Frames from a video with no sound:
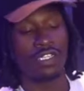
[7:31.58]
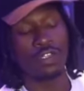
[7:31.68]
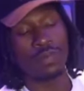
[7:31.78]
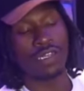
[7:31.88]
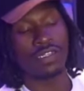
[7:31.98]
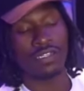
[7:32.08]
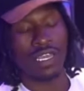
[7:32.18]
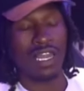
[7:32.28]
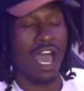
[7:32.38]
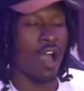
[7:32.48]
you are a
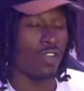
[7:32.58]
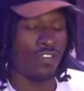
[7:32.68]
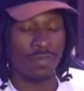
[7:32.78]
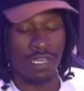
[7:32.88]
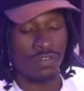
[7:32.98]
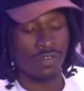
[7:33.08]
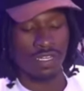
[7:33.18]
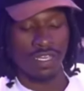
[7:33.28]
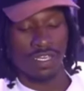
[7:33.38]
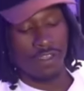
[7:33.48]
man and you're okay
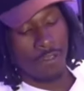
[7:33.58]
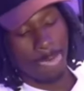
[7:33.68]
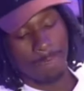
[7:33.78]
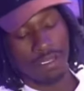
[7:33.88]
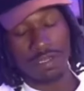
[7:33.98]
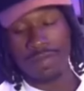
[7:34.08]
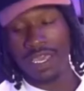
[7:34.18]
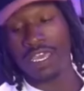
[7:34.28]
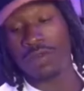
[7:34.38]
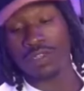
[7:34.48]
with some other
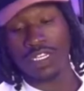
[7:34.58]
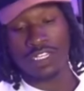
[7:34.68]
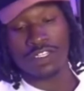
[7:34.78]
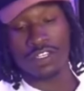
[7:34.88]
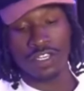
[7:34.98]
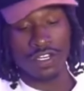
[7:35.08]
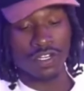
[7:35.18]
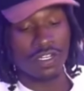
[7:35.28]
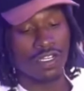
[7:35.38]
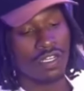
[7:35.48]
man grabbing your
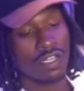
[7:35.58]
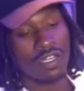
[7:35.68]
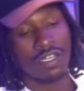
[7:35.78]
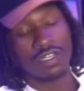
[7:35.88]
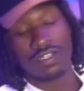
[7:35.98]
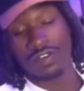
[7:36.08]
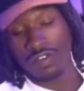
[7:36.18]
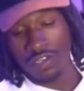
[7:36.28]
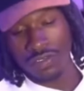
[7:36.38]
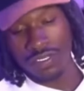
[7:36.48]
girlfriend's or wife's
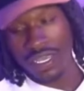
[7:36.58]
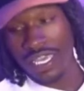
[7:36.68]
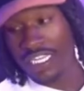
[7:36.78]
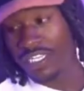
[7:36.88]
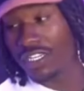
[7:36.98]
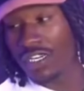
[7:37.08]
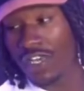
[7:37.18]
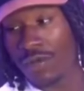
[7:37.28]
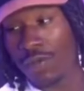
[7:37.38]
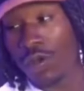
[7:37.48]
butt like that,
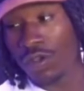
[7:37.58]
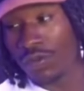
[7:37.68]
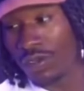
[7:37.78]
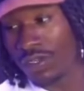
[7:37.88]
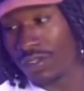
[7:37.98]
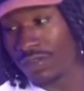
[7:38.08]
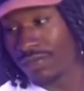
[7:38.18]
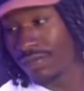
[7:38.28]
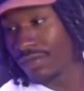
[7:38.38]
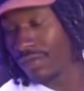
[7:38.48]
you are
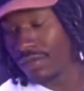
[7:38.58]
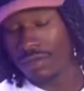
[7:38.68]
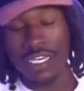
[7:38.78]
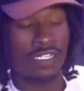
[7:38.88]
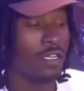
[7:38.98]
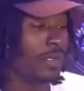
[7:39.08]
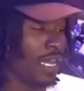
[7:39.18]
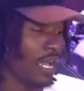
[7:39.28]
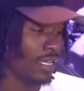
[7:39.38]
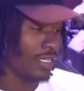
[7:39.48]
not a man.
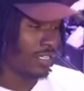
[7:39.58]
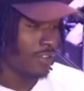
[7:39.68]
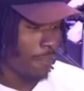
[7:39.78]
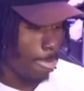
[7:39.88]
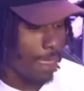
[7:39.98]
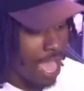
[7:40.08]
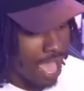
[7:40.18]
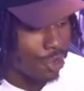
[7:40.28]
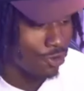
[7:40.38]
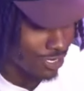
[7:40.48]
You are a simple
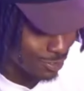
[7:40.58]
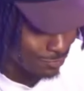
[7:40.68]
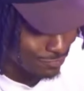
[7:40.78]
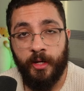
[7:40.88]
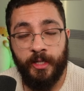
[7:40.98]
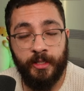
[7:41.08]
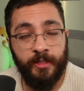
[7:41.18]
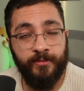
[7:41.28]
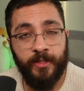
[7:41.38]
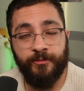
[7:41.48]
vagina. And
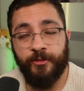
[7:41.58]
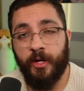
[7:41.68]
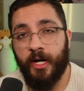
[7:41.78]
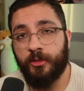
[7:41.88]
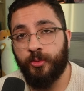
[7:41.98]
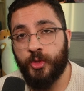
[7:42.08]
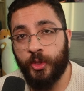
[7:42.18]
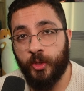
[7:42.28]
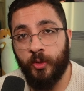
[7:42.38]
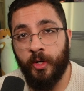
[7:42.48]
even if you're out with your
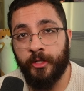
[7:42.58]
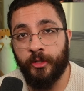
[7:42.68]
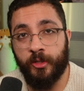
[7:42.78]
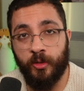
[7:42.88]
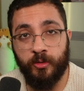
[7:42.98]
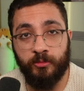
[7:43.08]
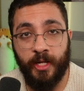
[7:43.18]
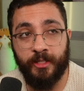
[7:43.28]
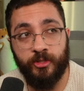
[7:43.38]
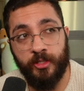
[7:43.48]
girl and your girl
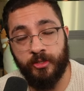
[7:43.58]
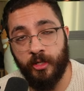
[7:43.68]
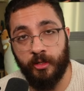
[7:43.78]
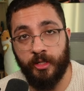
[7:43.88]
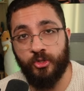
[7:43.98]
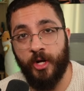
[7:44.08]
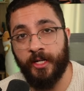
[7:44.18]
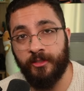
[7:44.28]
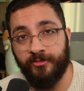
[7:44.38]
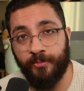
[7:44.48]
like sees an
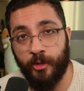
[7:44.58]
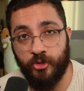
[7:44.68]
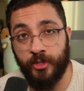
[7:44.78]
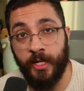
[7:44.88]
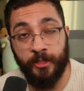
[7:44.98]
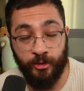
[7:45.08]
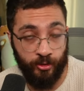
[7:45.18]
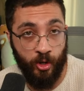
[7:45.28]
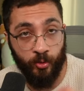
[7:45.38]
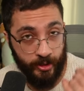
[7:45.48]
attractive person and you
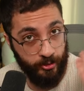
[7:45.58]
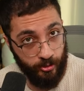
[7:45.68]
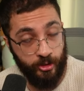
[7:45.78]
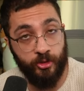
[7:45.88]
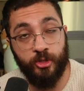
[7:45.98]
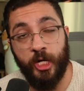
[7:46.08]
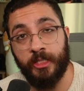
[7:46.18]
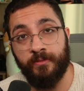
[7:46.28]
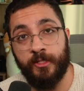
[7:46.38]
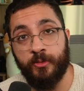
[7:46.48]
know he's
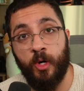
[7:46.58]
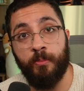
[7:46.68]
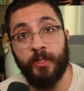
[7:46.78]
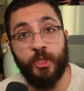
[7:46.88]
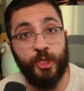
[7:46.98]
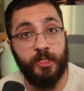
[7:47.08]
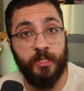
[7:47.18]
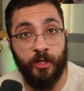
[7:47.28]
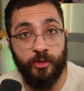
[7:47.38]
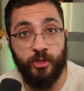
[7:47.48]
attractive as well, but she
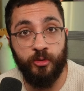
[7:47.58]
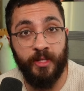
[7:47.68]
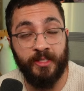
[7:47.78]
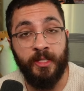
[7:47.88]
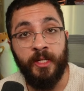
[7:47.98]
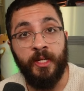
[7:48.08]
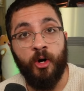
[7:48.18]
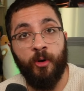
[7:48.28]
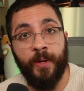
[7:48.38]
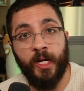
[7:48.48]
tells you that,
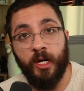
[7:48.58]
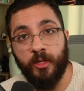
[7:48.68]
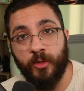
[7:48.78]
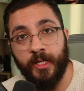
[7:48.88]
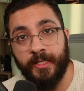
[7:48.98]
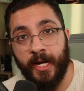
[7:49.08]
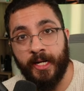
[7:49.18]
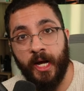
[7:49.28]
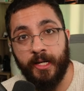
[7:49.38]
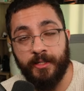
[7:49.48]
"Oh my god, look at that
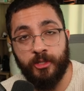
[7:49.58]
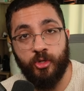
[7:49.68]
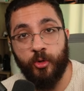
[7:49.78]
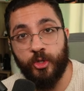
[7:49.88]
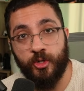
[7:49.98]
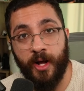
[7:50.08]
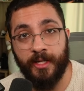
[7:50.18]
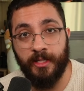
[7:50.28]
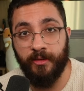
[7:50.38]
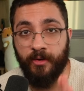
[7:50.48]
guy, he's so
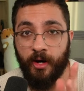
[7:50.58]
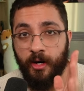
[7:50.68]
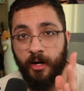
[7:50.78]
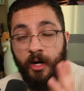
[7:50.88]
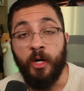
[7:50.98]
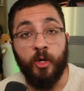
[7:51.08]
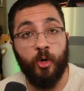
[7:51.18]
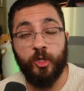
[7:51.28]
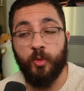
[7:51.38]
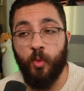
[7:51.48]
attractive, haha,"
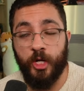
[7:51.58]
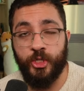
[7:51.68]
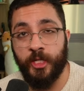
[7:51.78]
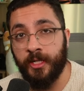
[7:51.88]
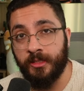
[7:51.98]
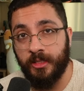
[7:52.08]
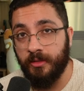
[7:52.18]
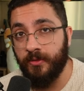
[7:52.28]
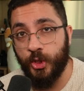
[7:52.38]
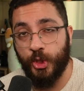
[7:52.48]
or you're watching a
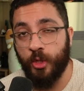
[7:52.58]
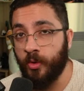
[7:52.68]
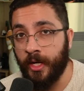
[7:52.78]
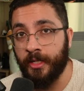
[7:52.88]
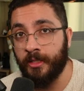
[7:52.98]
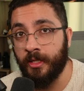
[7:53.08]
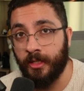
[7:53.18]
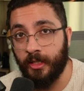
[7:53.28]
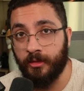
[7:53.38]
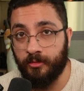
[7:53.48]
TV show and a
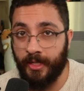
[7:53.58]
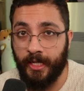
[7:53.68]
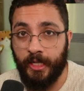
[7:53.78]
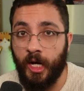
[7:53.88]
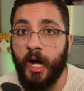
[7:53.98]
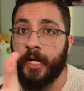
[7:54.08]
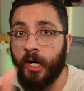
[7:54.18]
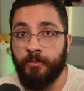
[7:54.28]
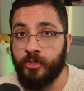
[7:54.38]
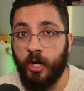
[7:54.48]
guy
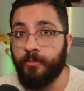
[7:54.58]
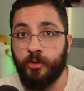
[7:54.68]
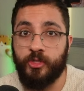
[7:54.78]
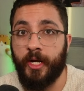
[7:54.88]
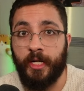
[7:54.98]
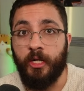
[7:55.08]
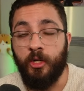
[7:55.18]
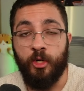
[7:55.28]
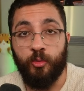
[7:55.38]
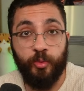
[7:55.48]
comes up who's like
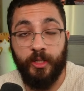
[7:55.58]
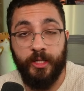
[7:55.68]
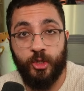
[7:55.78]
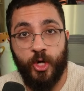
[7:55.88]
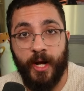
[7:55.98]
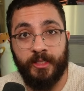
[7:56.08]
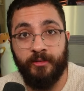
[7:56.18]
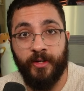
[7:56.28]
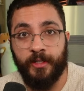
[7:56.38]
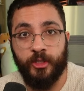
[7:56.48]
really
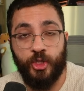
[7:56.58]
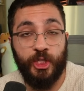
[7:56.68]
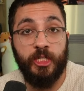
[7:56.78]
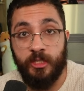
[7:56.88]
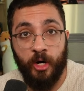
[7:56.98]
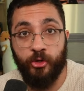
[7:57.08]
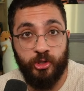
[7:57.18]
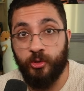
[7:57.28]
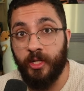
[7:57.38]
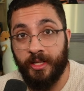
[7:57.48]
attractive and she tells
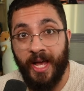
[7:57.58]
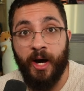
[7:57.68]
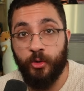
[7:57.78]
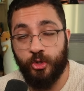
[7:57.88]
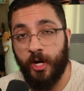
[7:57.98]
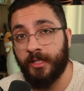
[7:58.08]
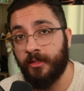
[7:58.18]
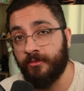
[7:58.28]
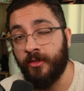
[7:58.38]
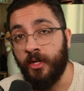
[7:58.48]
you that how
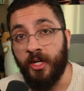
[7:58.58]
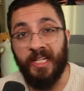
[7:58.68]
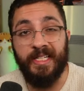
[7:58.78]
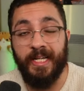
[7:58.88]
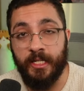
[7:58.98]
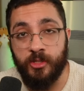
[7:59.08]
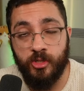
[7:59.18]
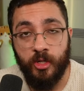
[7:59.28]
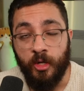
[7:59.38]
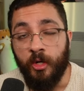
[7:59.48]
attractive he
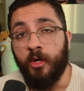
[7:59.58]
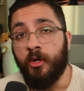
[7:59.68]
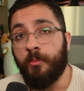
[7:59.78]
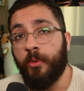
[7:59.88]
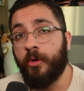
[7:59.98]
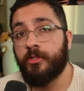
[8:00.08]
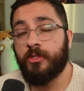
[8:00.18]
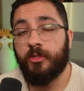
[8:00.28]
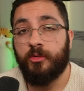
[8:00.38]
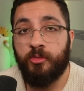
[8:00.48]
is,
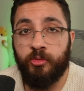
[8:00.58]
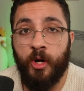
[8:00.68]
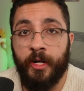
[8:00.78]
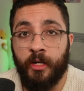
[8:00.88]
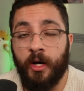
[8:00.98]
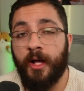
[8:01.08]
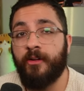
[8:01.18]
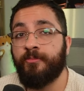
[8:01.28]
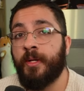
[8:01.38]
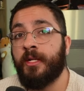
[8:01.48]
boys, run. I
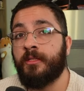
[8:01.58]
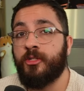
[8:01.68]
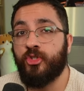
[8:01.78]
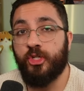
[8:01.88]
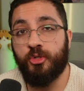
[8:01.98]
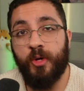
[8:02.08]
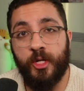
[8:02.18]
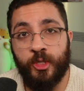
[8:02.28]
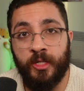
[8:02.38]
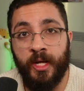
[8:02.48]
have been in this
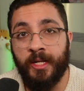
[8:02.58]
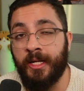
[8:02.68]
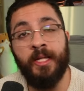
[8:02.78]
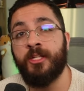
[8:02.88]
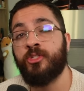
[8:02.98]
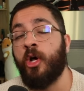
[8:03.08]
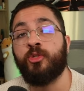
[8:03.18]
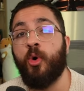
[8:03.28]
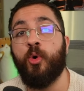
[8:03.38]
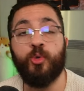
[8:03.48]
situation and it is not all